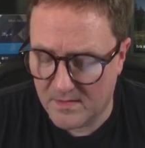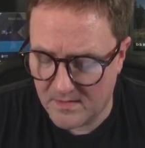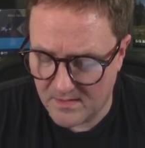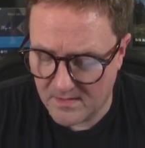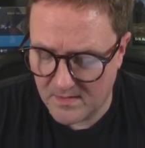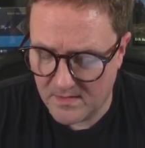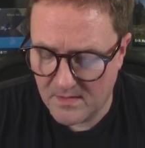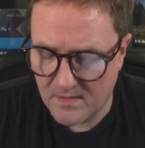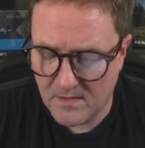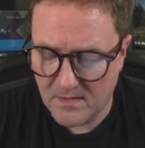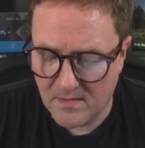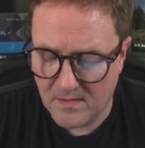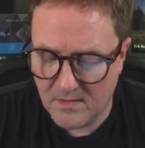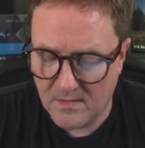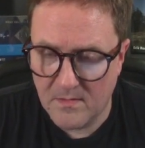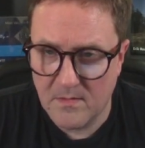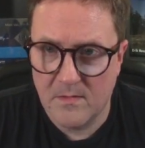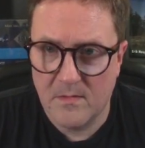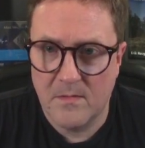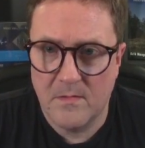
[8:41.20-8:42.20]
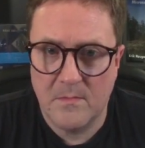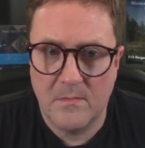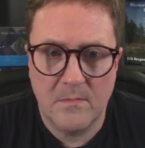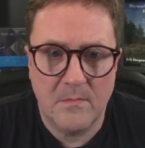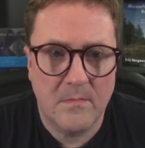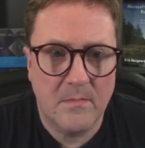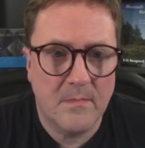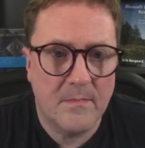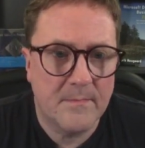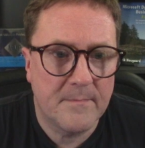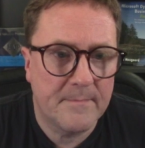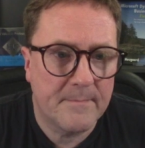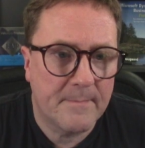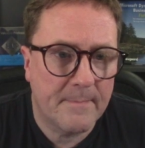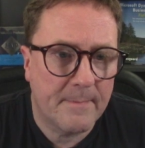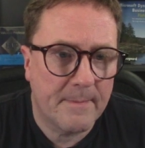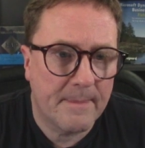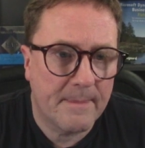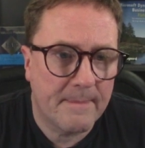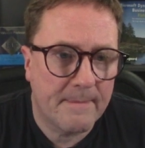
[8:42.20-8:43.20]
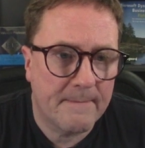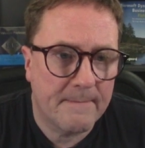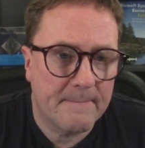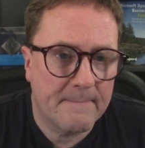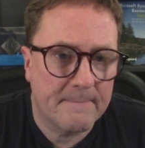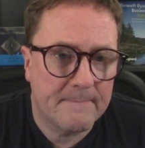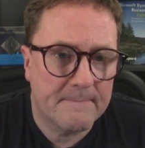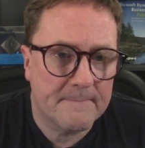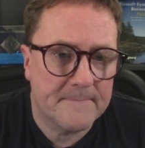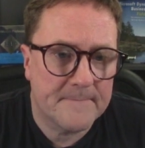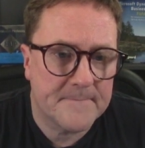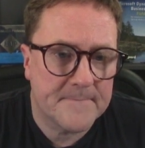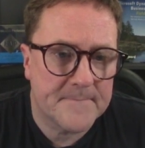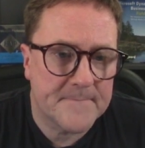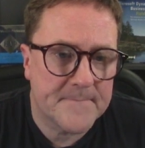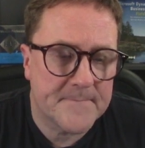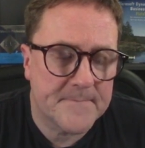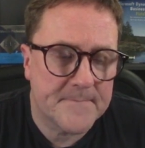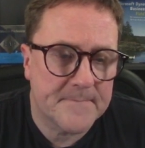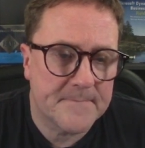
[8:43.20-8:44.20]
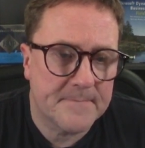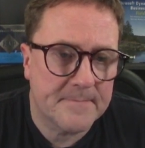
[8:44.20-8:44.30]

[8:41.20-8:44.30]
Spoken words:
Nobody speaks.